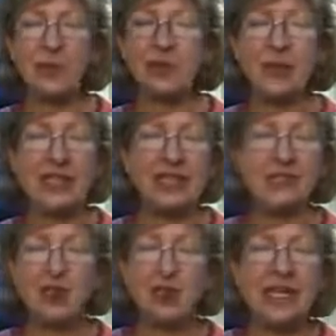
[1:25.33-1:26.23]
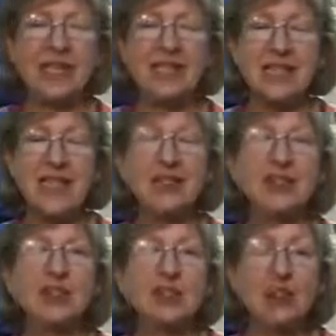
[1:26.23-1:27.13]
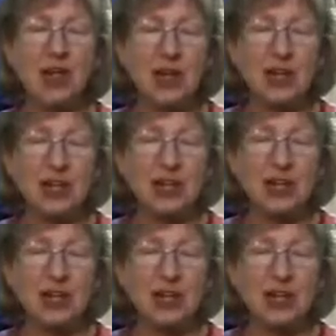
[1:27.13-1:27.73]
transfer his life to her.